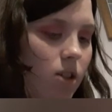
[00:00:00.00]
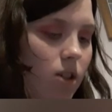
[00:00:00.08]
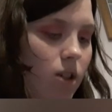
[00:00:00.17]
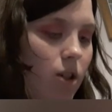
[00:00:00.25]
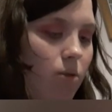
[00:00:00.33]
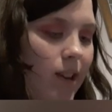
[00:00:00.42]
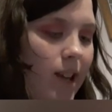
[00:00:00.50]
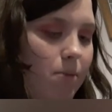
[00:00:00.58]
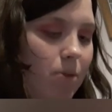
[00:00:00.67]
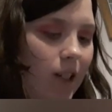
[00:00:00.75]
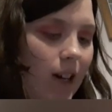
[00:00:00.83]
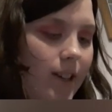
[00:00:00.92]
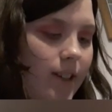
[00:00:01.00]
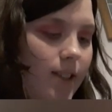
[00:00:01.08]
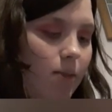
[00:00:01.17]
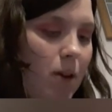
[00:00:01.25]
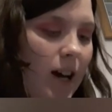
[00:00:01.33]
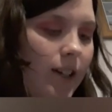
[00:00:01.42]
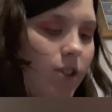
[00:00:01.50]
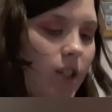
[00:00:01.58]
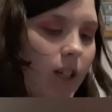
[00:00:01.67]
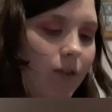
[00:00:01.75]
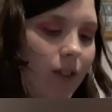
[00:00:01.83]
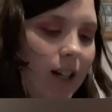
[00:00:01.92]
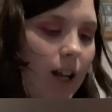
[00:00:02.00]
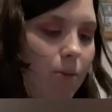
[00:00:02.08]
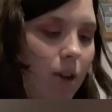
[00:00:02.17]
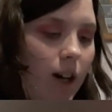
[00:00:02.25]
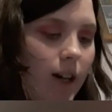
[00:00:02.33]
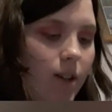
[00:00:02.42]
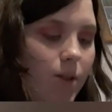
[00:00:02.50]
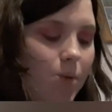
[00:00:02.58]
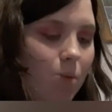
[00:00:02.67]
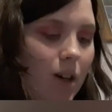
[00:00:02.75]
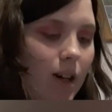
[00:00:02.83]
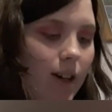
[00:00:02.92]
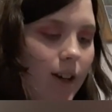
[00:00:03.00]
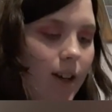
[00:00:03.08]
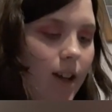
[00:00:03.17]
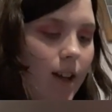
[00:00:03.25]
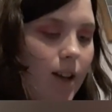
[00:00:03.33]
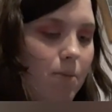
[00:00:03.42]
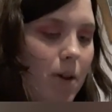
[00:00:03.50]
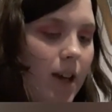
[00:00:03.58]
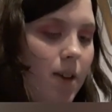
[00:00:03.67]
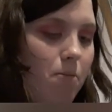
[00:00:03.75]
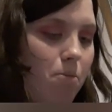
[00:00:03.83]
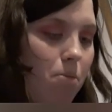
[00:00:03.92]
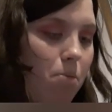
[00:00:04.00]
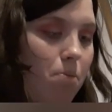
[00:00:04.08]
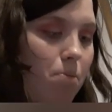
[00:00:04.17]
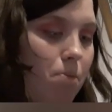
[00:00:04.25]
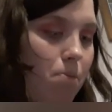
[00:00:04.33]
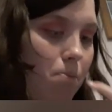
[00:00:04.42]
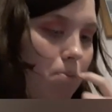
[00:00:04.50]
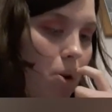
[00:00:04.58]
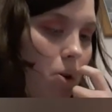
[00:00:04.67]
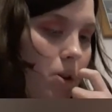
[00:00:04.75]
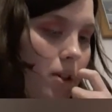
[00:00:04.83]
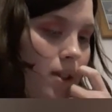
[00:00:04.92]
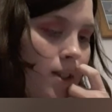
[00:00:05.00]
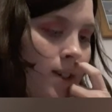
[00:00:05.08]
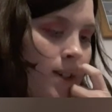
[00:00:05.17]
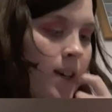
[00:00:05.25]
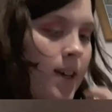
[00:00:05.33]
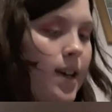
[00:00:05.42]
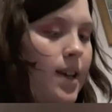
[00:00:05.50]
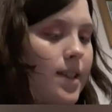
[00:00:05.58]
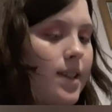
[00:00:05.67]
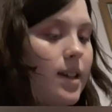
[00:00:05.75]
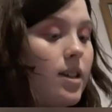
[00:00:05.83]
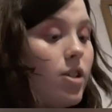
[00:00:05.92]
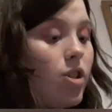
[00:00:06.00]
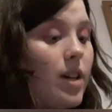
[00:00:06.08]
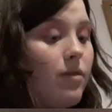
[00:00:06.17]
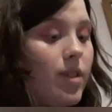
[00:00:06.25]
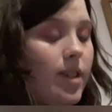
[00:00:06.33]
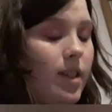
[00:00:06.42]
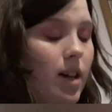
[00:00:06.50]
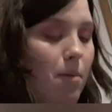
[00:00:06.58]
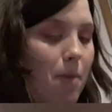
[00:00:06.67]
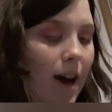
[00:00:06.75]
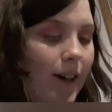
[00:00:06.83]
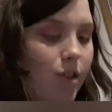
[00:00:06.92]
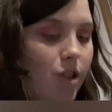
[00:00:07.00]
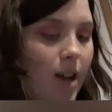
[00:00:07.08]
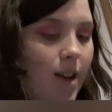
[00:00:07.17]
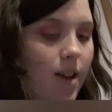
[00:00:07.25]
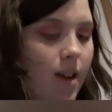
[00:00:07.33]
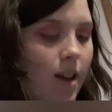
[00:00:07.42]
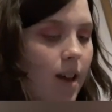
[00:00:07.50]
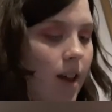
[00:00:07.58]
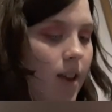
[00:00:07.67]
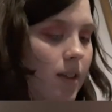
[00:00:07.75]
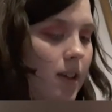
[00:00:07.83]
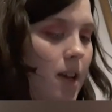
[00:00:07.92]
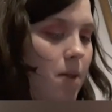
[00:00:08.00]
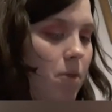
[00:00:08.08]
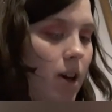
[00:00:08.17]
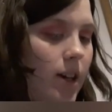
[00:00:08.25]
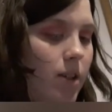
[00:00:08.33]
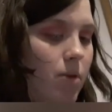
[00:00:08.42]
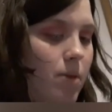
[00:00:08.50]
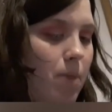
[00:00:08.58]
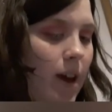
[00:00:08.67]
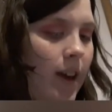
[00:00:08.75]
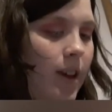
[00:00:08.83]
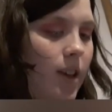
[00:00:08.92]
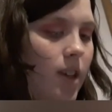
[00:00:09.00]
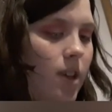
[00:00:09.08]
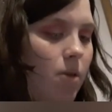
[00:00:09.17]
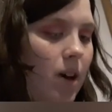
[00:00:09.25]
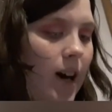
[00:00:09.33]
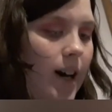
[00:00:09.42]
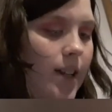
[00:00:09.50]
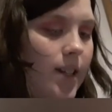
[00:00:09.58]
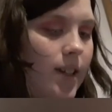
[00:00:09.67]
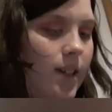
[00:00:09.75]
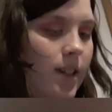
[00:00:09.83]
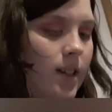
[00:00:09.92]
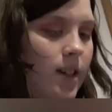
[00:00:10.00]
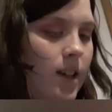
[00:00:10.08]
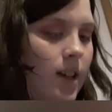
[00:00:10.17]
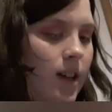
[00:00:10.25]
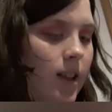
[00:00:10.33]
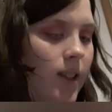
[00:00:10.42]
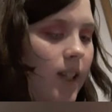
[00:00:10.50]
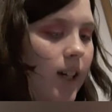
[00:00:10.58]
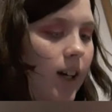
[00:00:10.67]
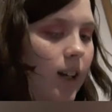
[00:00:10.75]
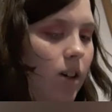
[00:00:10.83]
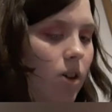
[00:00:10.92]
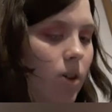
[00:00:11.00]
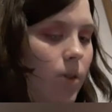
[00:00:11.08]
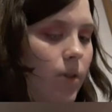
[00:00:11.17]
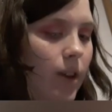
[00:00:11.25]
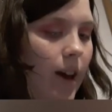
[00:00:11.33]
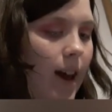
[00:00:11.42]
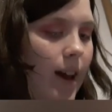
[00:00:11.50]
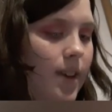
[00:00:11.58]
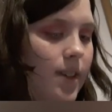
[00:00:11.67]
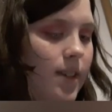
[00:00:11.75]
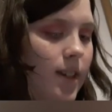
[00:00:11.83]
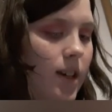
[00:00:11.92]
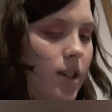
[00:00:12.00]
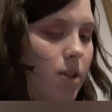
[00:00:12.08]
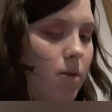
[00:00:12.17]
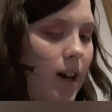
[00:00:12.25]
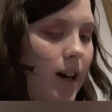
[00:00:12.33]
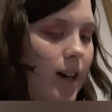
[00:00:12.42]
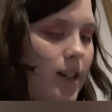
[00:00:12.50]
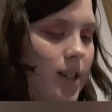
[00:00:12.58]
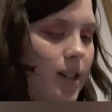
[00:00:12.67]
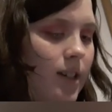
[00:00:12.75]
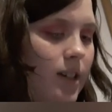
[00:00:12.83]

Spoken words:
New lip liners. The packaging of the lip liners were in a pink box. Standard Jeffery Star packaging. The lip liner was pink. You had the colour on the end and you had